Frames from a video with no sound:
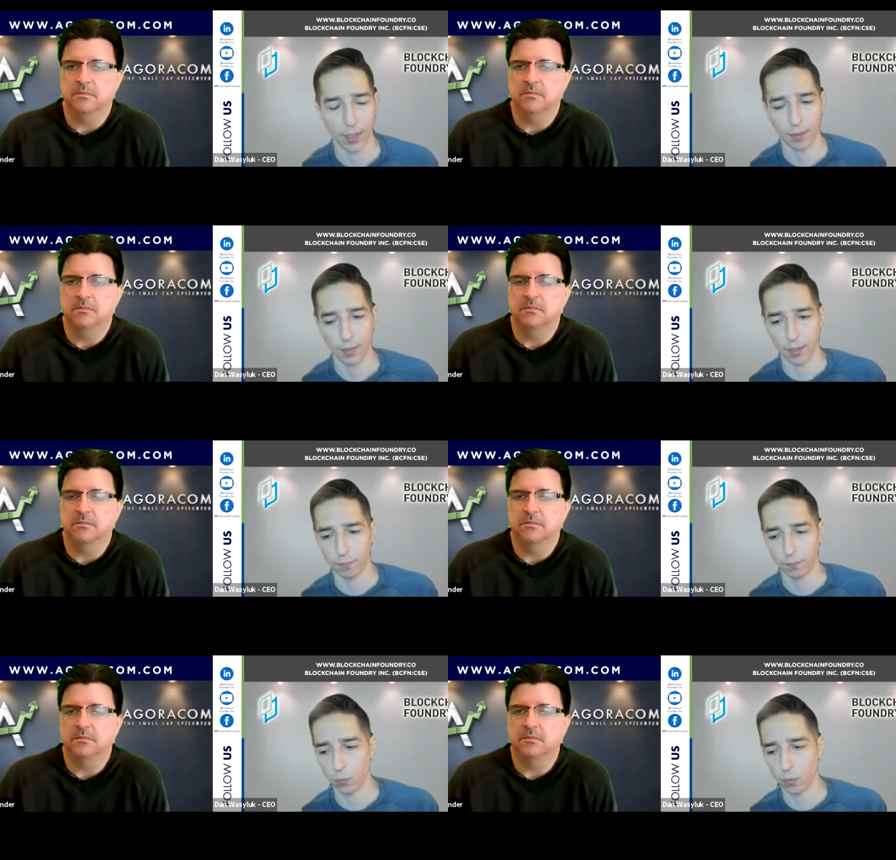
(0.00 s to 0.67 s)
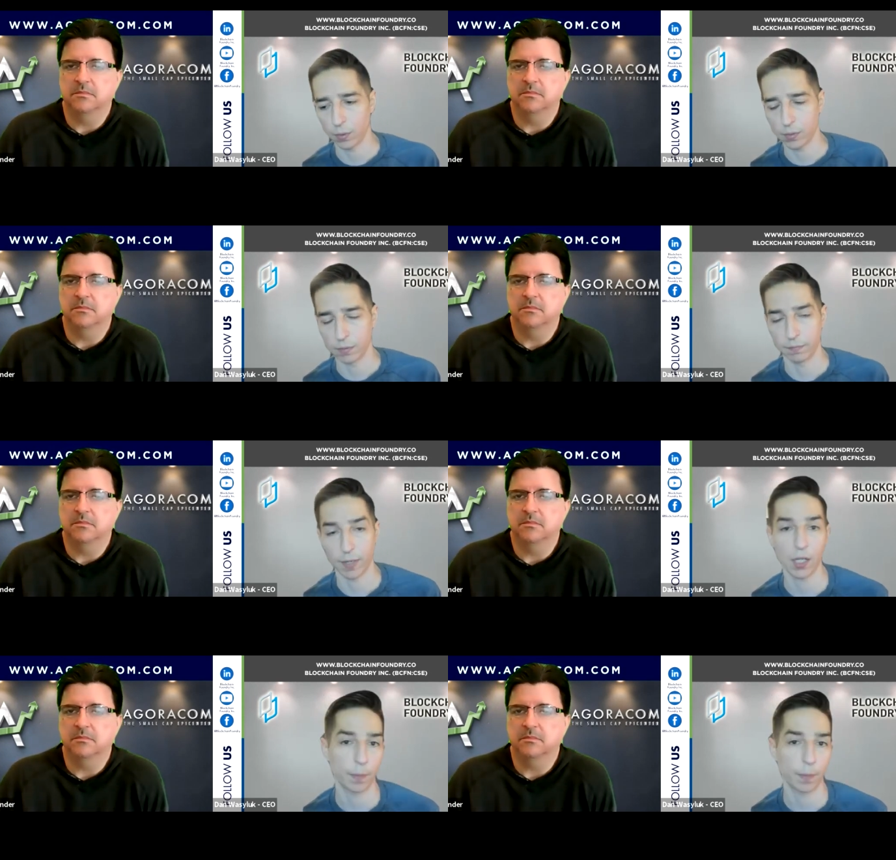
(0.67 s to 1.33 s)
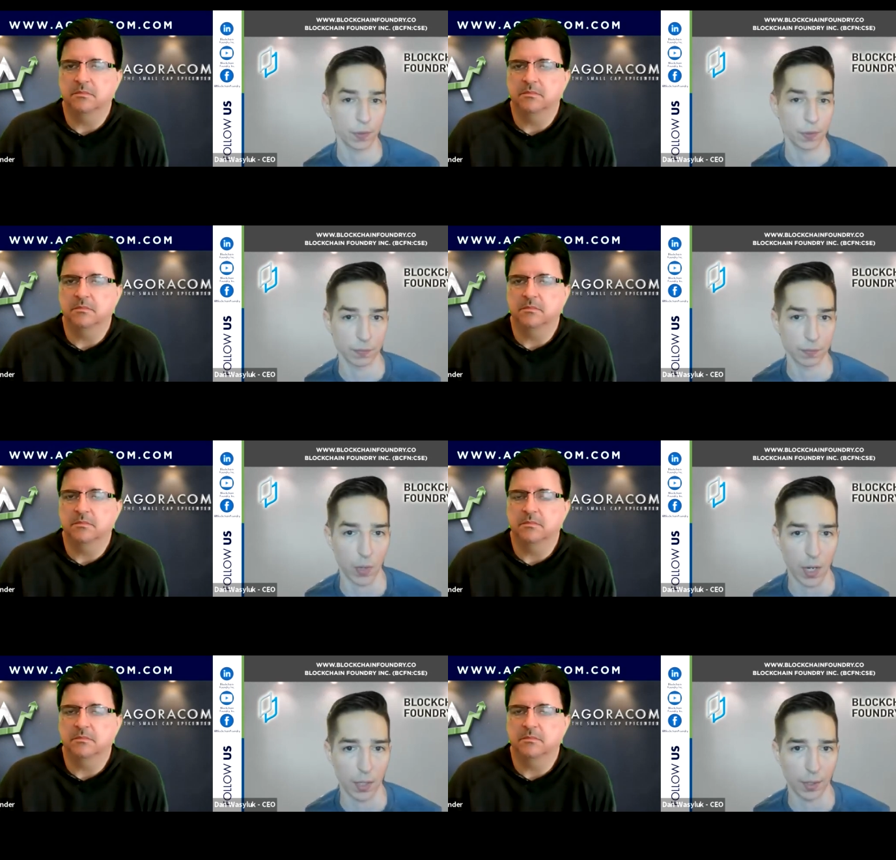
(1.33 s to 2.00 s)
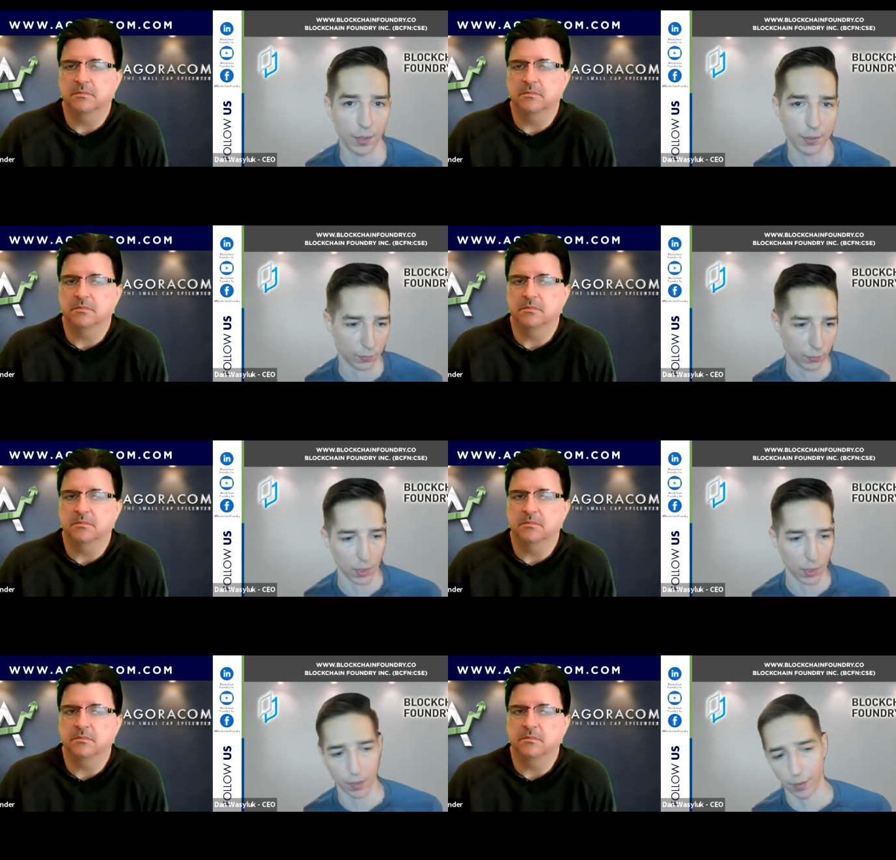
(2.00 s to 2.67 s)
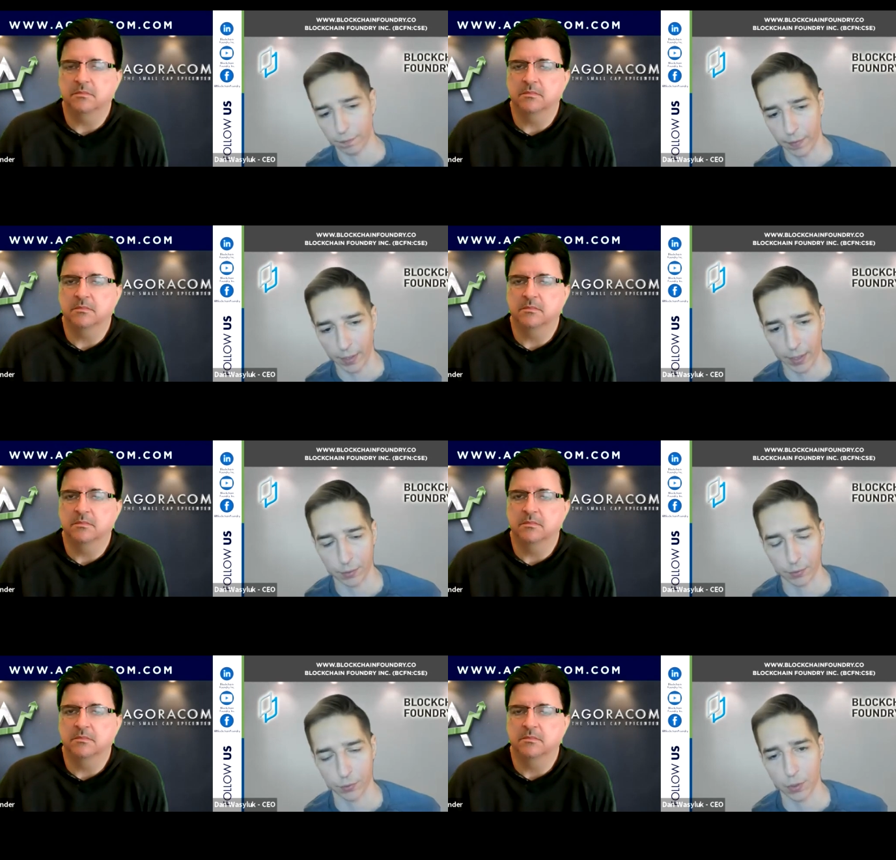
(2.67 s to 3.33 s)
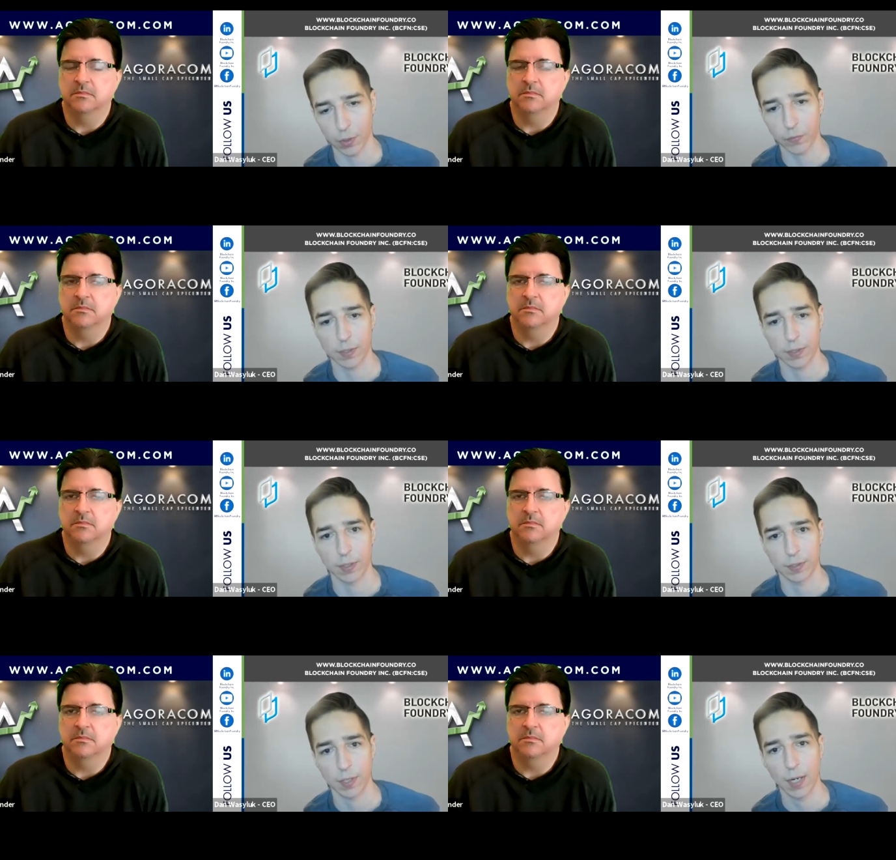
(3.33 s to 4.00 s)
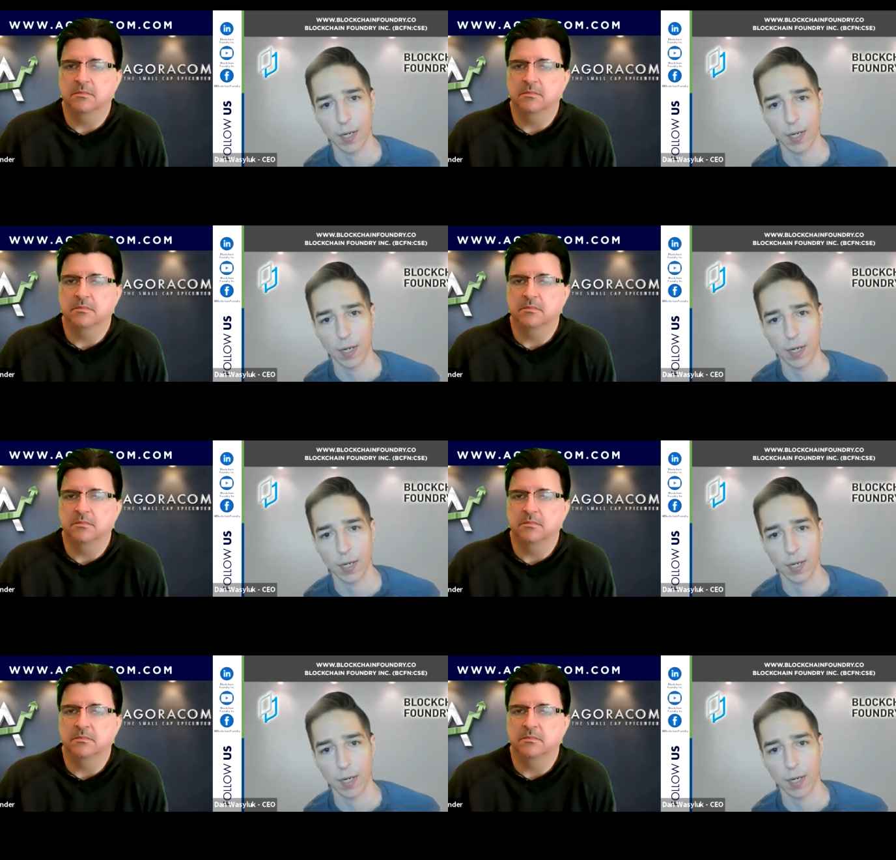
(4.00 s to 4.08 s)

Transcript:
Speaker 1: and then for developers of wallets or other financial services,